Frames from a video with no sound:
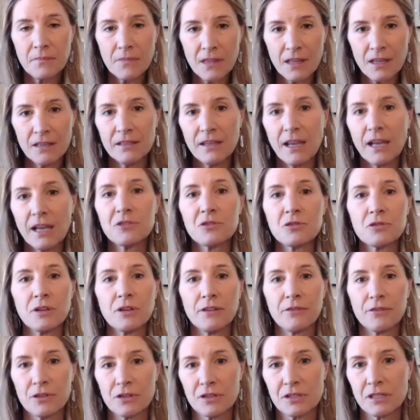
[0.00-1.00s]
natural
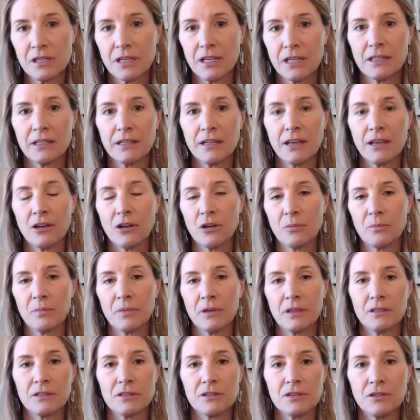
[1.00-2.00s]
diversity and help
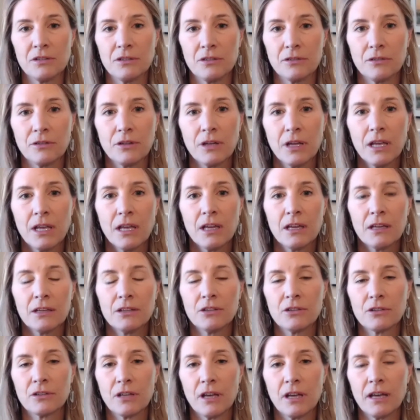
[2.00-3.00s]
into
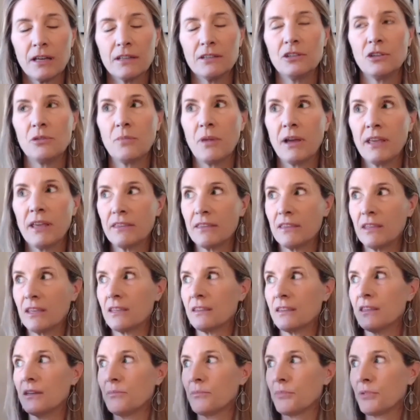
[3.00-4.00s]
your gut. You might
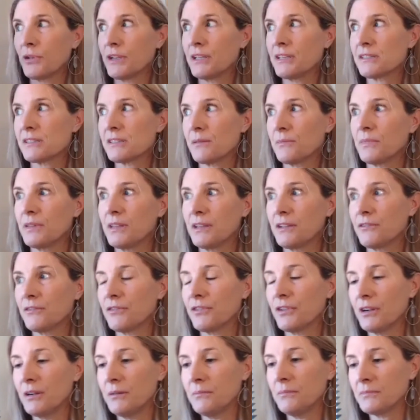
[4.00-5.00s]
think that bringing something
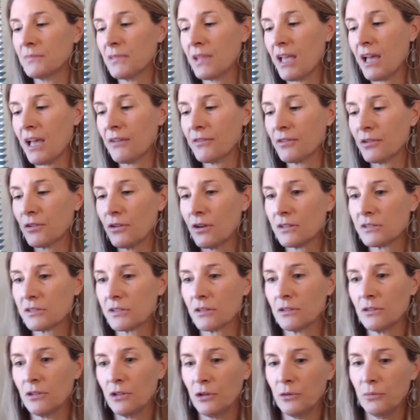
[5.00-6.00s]
from have across the
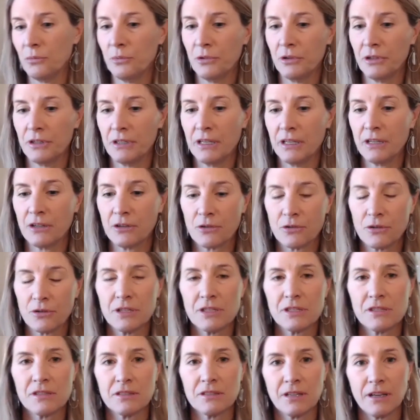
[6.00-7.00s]
globe would
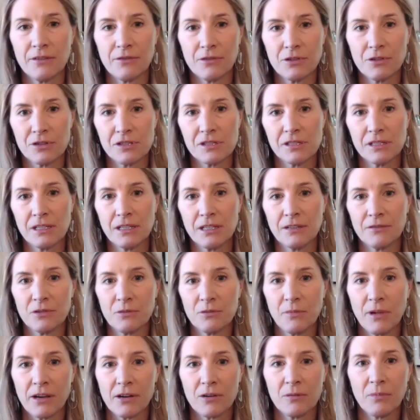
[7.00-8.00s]
increase the diversity of
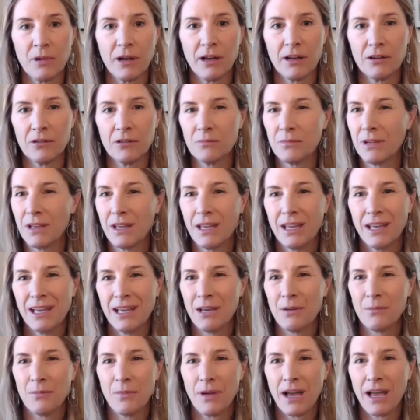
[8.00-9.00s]
your microbiome.
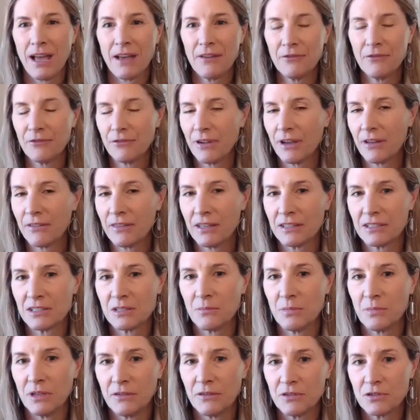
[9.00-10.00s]
I haven't found that to
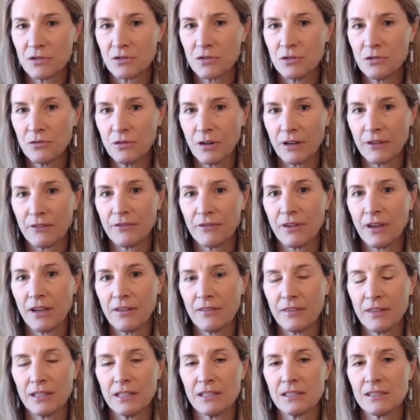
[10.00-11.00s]
be true. I
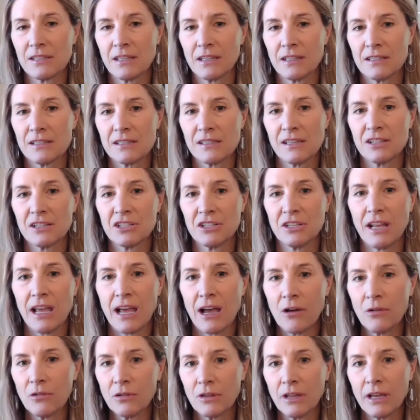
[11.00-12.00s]
find that it's like such an
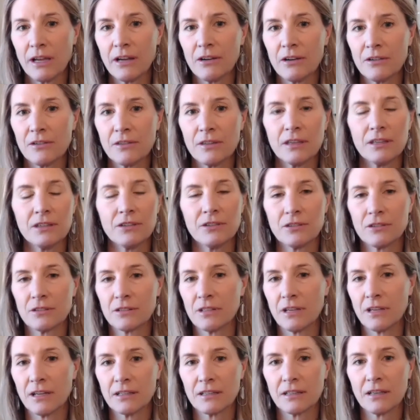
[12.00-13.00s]
outlier that your
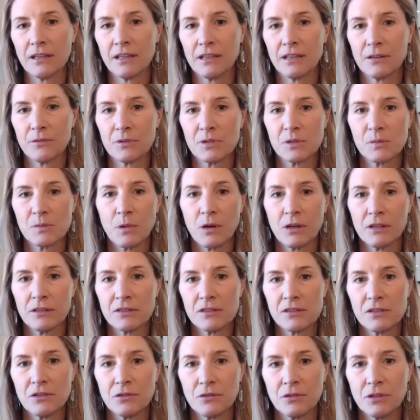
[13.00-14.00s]
gut kind of
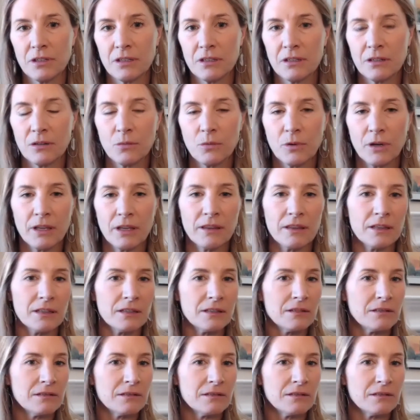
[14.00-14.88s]
responds to it in a way that